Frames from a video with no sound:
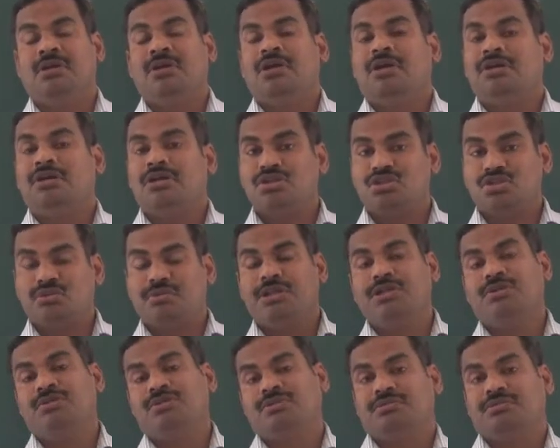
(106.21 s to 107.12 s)
And also we
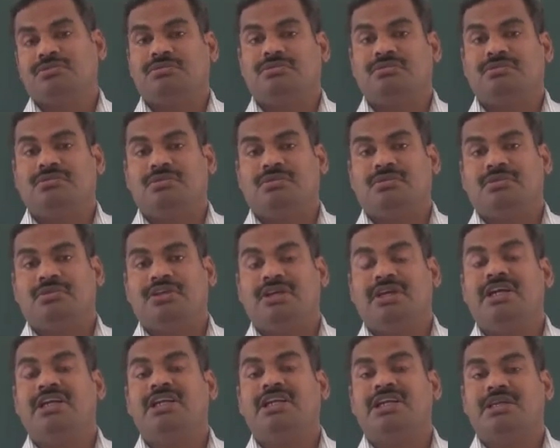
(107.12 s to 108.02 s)
know the
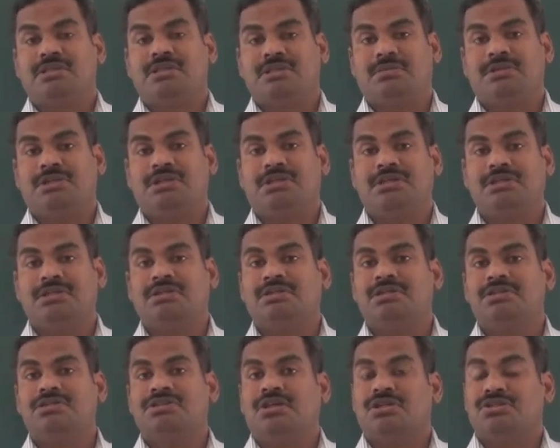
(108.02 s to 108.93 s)
N-type
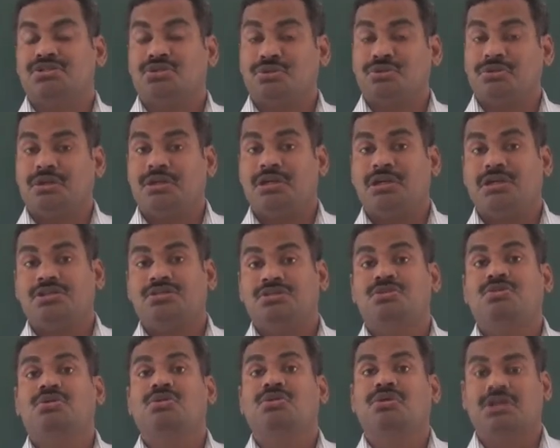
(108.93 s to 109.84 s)
semiconductors also called as
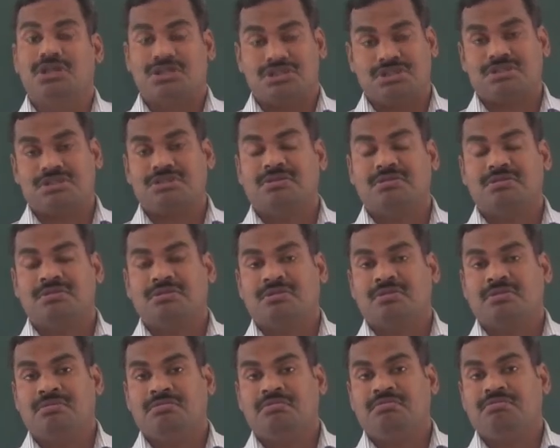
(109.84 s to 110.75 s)
donors
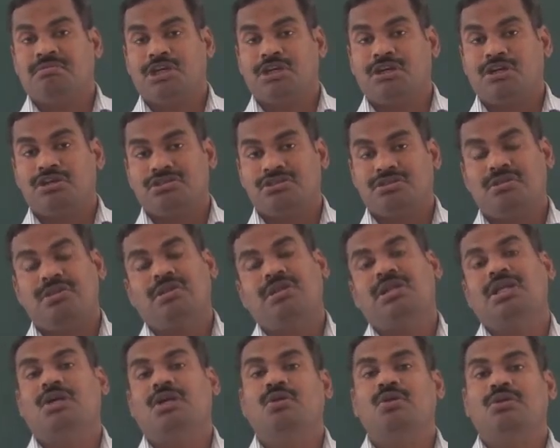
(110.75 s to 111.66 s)
because
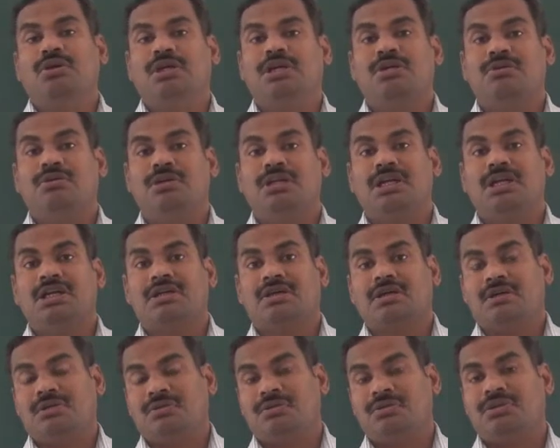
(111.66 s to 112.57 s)
they will donate one
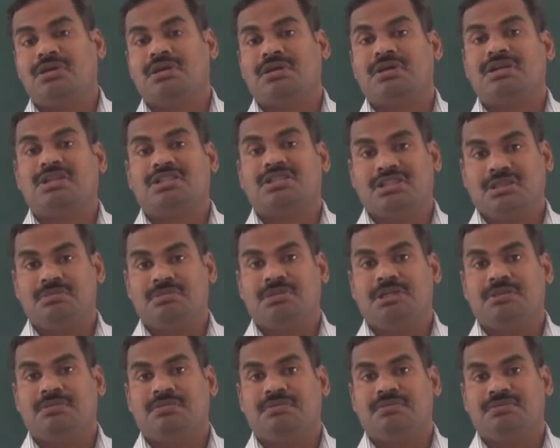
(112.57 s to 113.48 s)
electron to the conduction band.